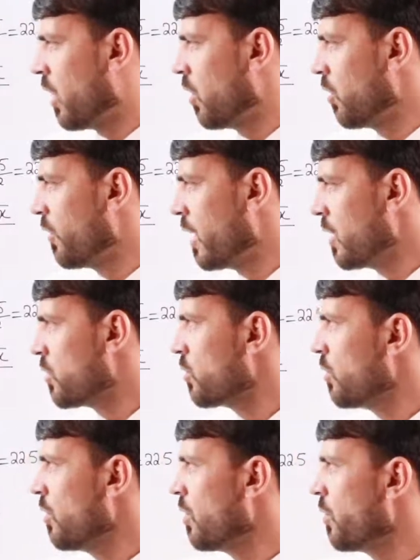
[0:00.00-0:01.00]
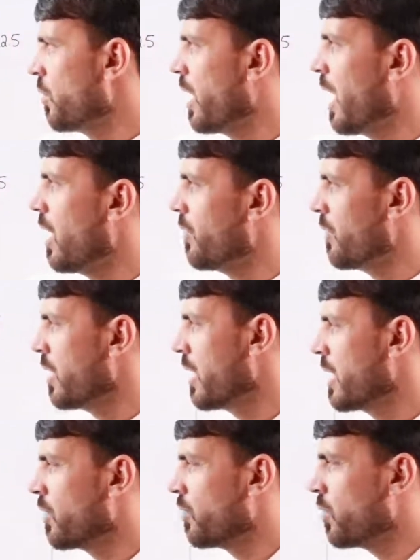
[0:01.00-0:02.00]
Over 2 we have
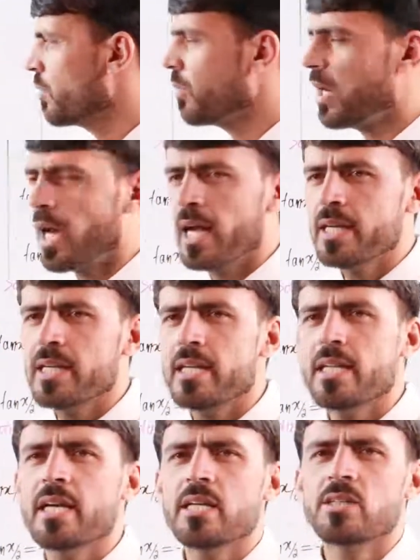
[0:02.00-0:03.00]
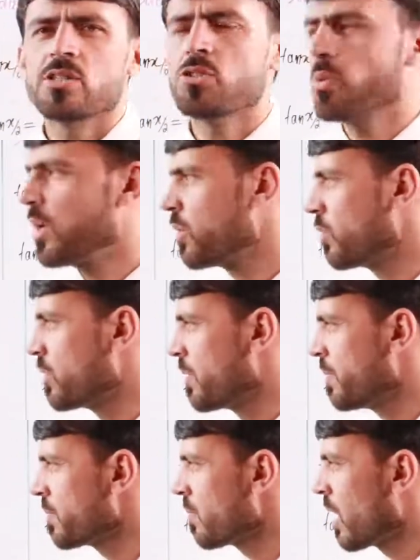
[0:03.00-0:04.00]
in the formula under the square root.
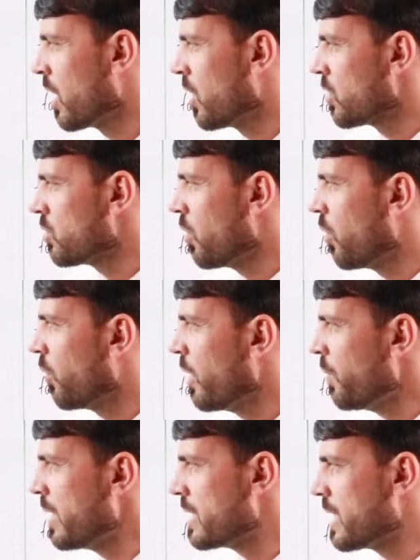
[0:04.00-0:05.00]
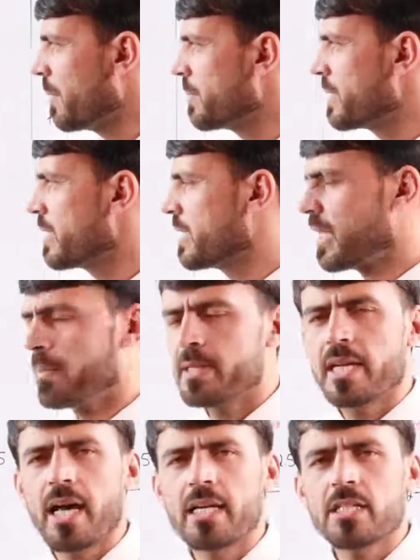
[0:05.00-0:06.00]
So when we
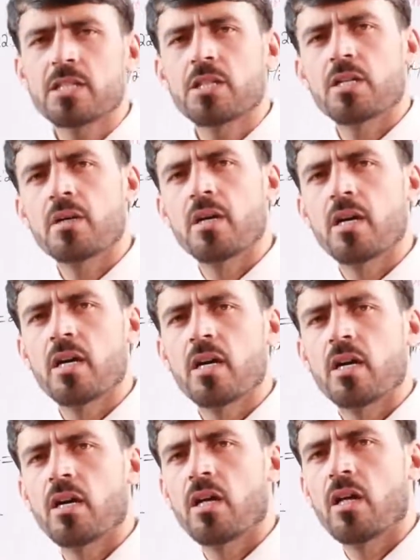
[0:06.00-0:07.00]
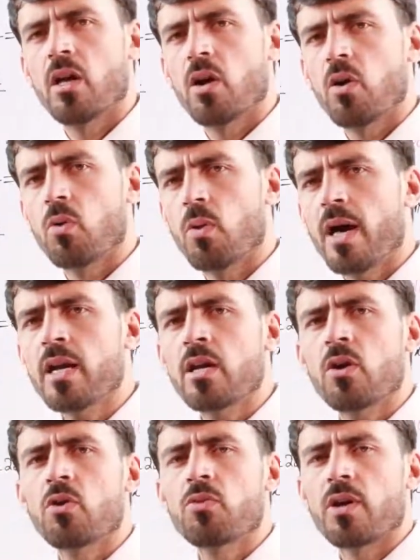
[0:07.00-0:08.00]
subtract 1
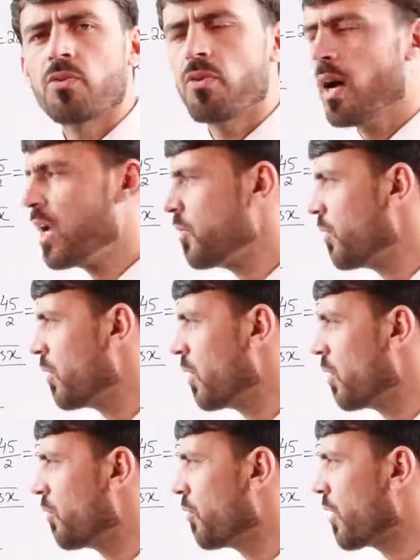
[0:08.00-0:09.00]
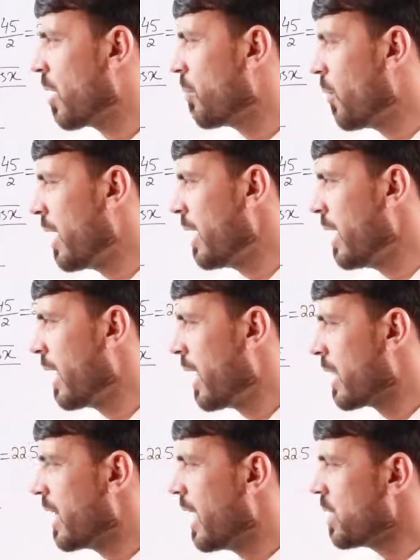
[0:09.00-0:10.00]
over 5 from 1,
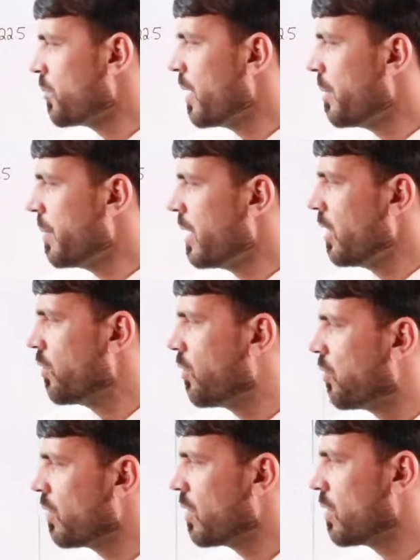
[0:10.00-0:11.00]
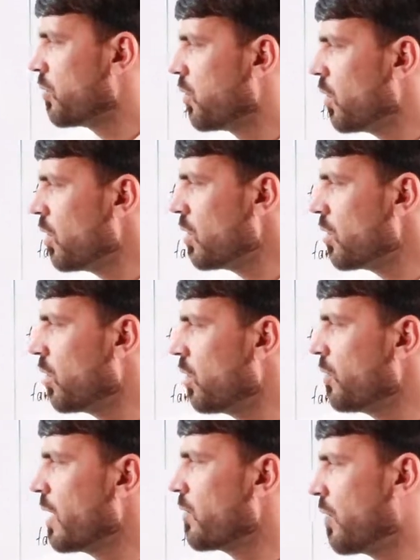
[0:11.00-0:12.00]
that will be 4
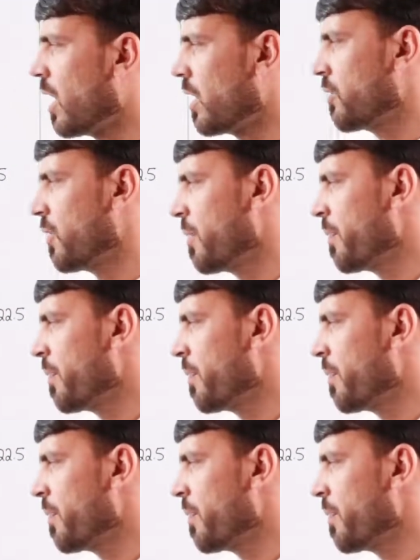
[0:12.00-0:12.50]
over 5.